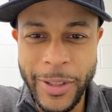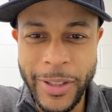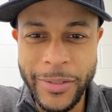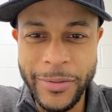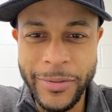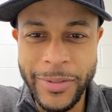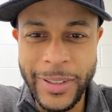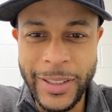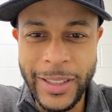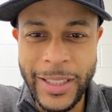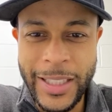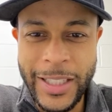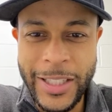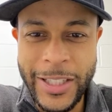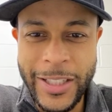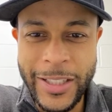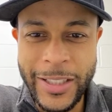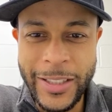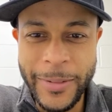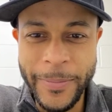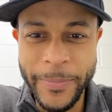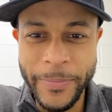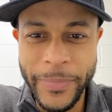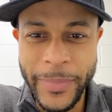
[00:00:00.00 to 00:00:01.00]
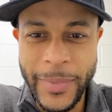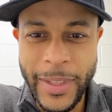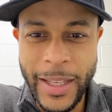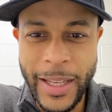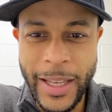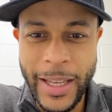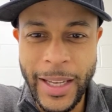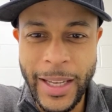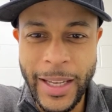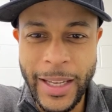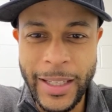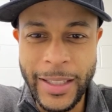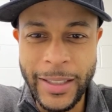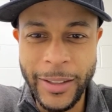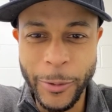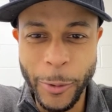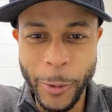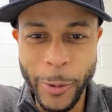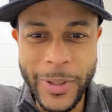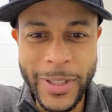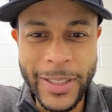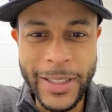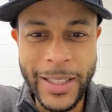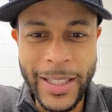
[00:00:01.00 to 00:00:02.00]
and Felicia and of
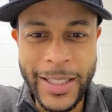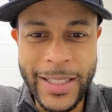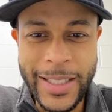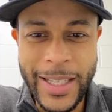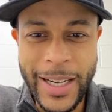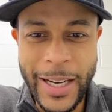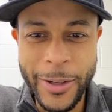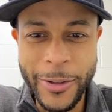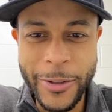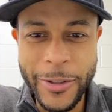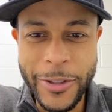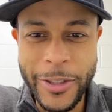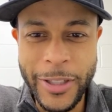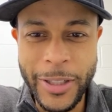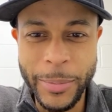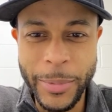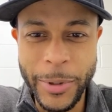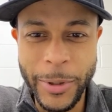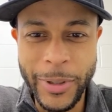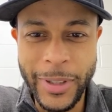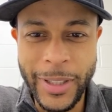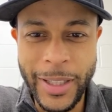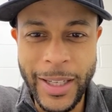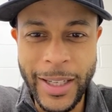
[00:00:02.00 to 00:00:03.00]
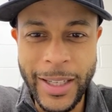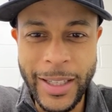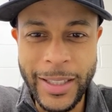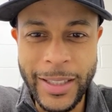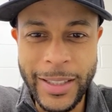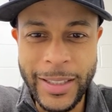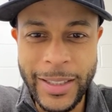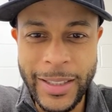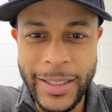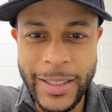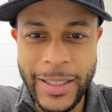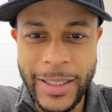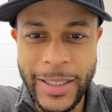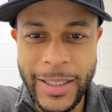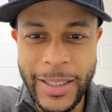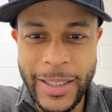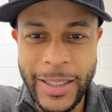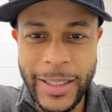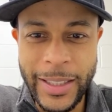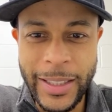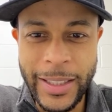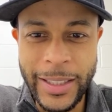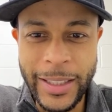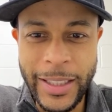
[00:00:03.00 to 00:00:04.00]
course Clinton Township. Okay,
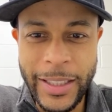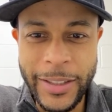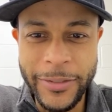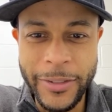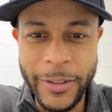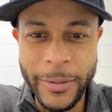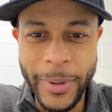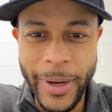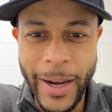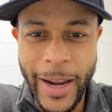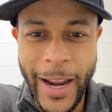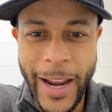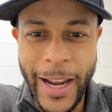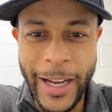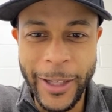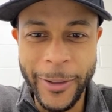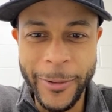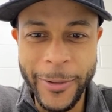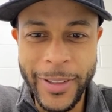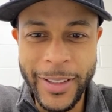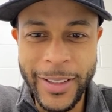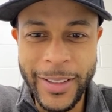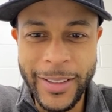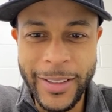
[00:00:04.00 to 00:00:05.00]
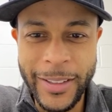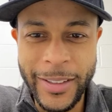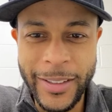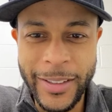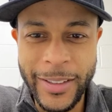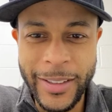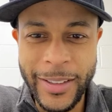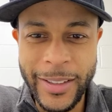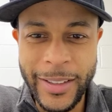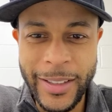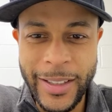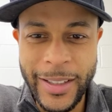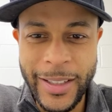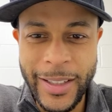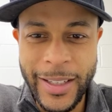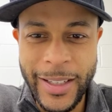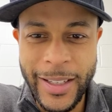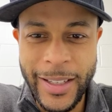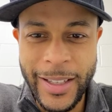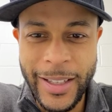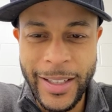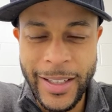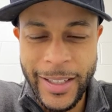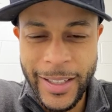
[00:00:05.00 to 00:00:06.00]
Lily from Akron.
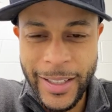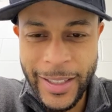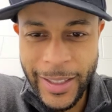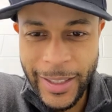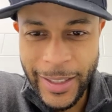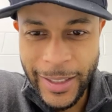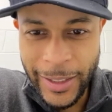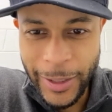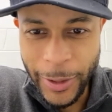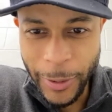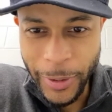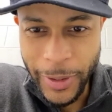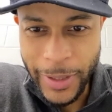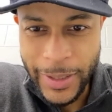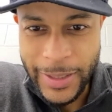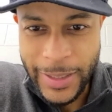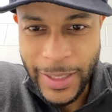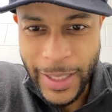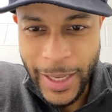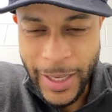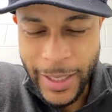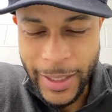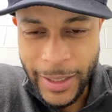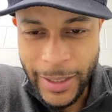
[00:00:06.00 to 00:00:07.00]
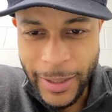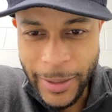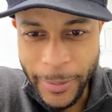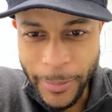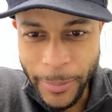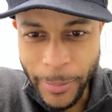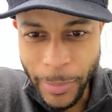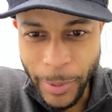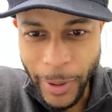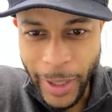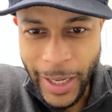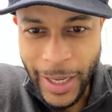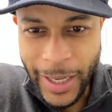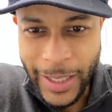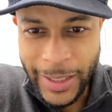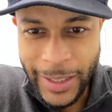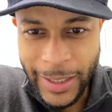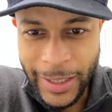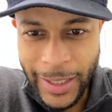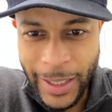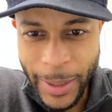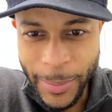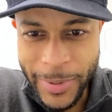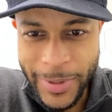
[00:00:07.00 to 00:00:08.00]
Hello, is that um, Brandy
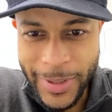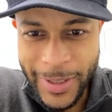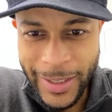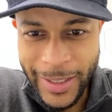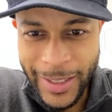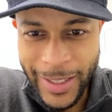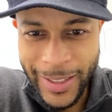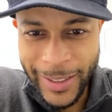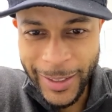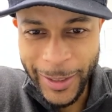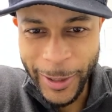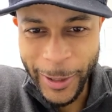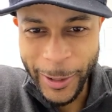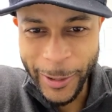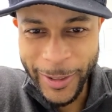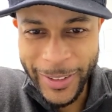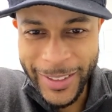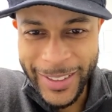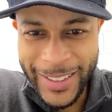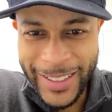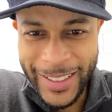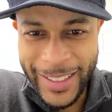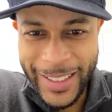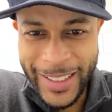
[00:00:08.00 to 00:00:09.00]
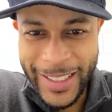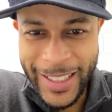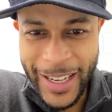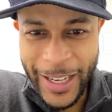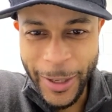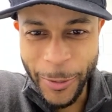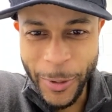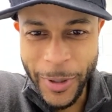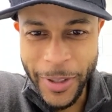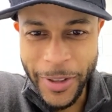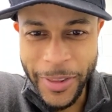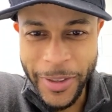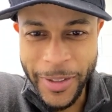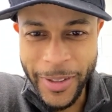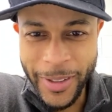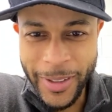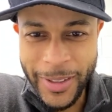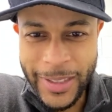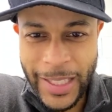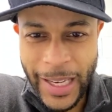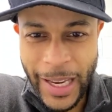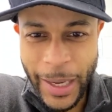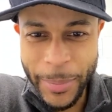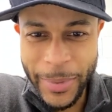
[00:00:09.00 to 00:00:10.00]
Gibson? Hello, good to connect with you.
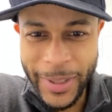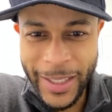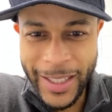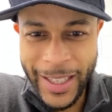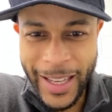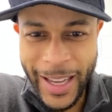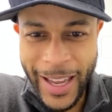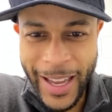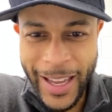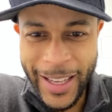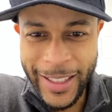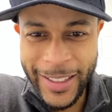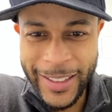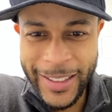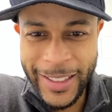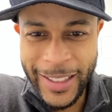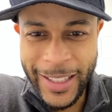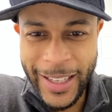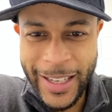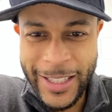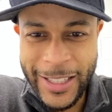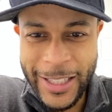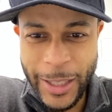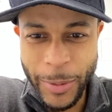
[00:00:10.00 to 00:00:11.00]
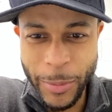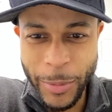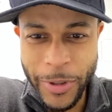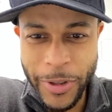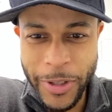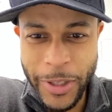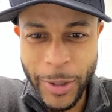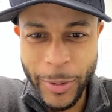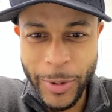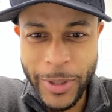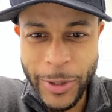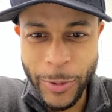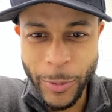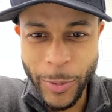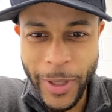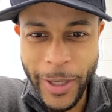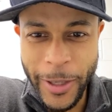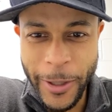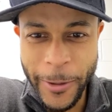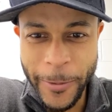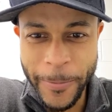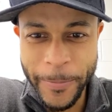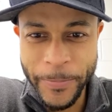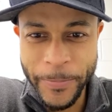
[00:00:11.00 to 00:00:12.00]
Tabby Cat, good to catch up with you as well.